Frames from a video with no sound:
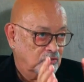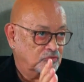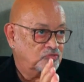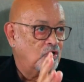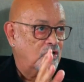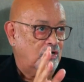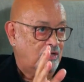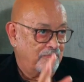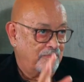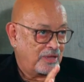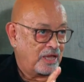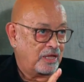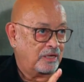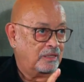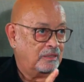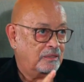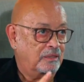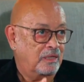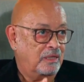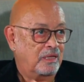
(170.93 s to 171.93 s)
We'll talk
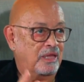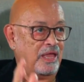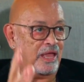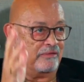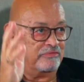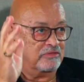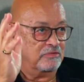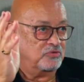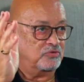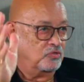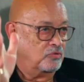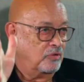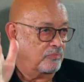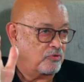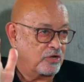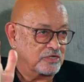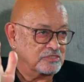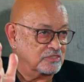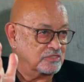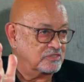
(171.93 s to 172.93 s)
about it, yeah. have them do a
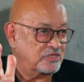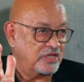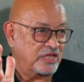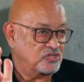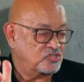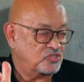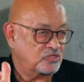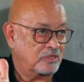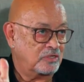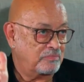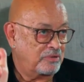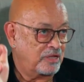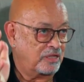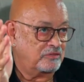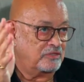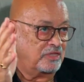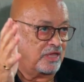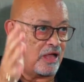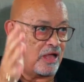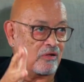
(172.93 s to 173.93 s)
presentation
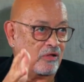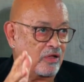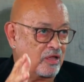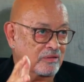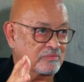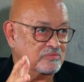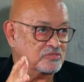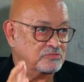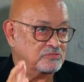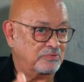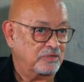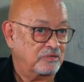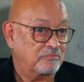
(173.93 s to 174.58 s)
about the outcomes.